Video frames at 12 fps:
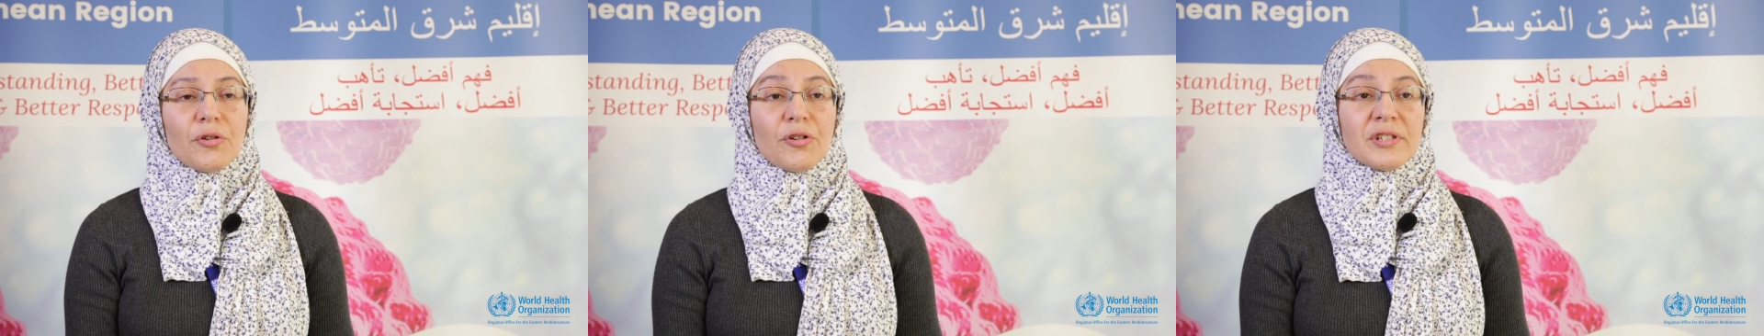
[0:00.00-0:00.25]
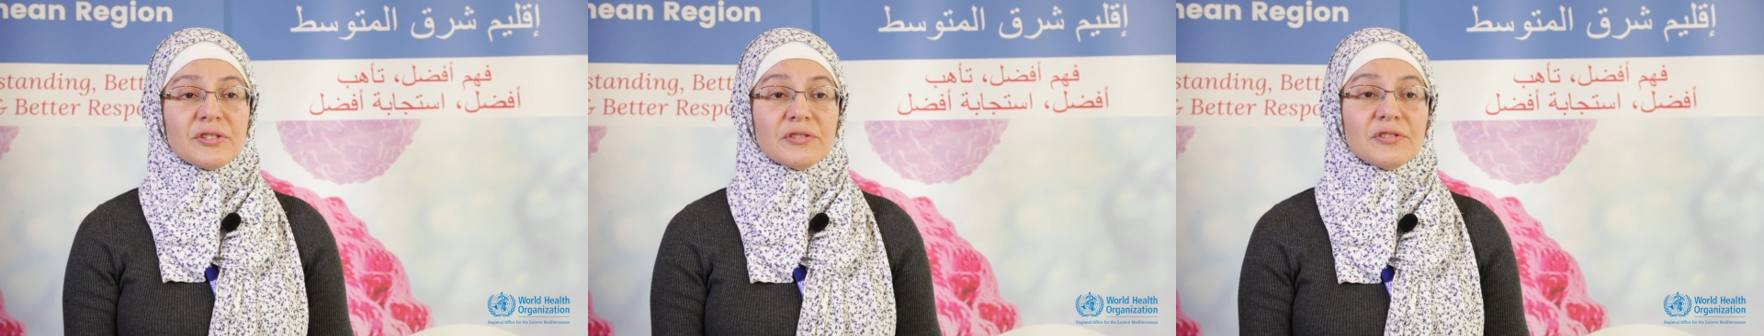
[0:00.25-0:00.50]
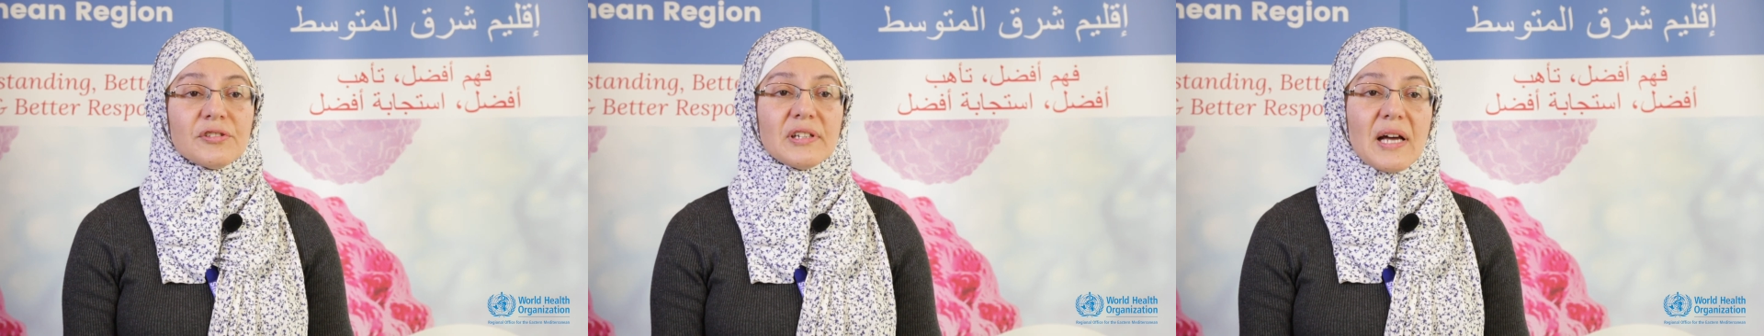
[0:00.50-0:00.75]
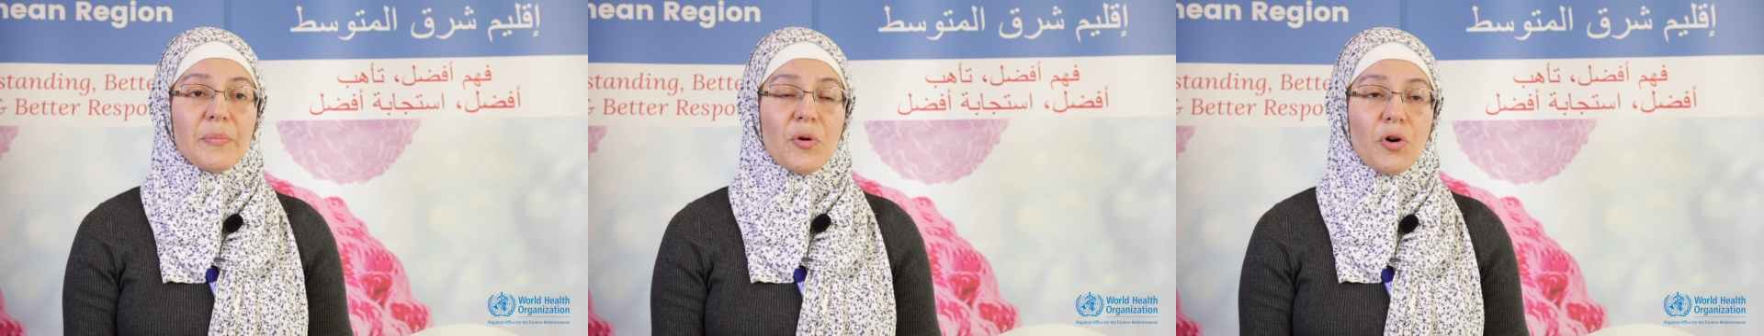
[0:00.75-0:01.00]
or
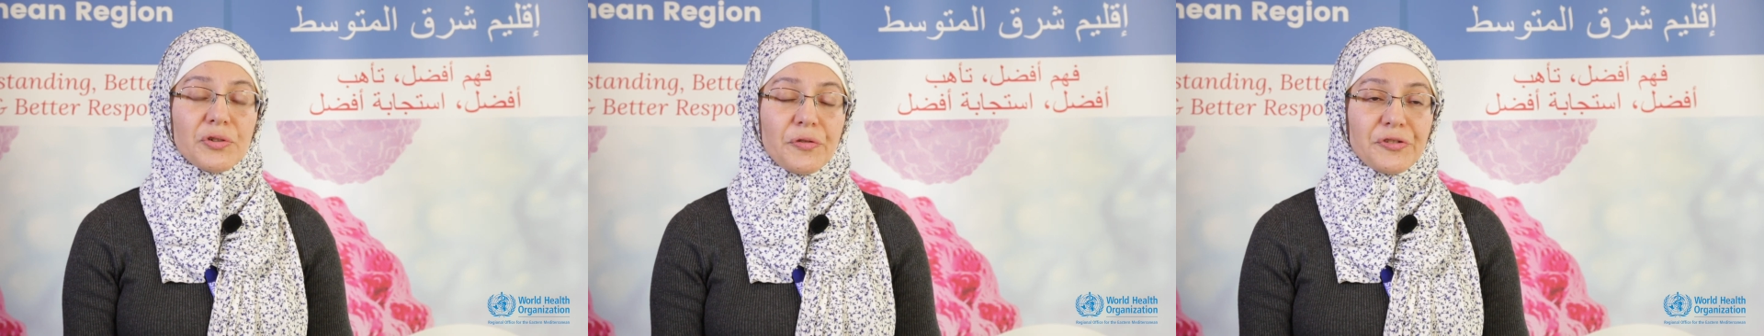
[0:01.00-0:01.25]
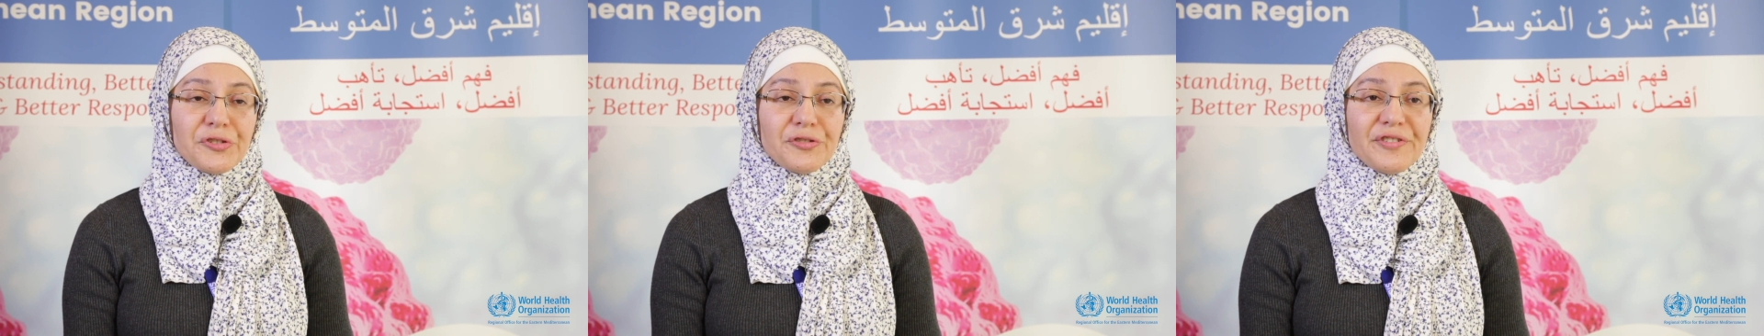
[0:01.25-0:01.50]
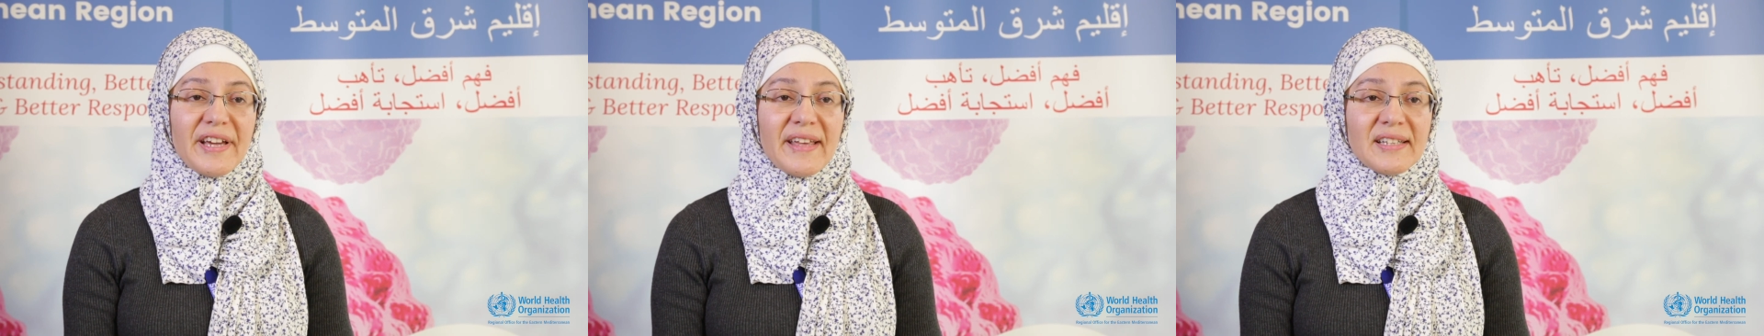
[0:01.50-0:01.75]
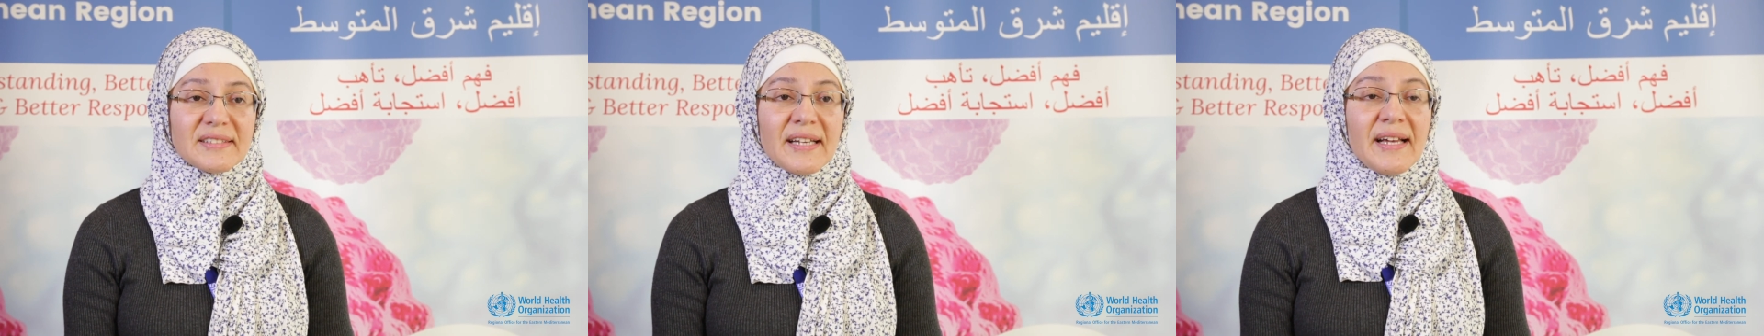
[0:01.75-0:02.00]
horizontal approach for
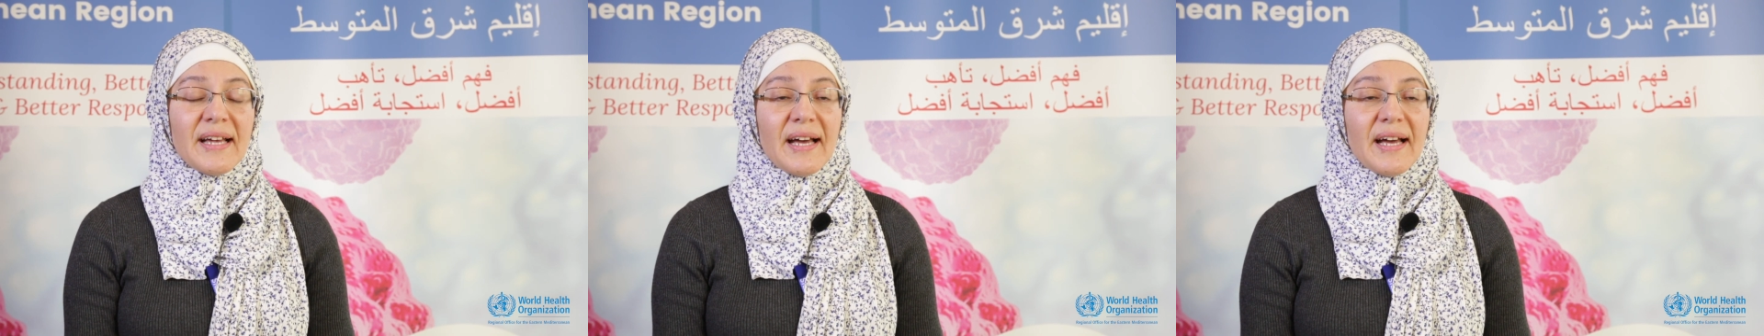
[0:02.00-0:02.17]
surveillance,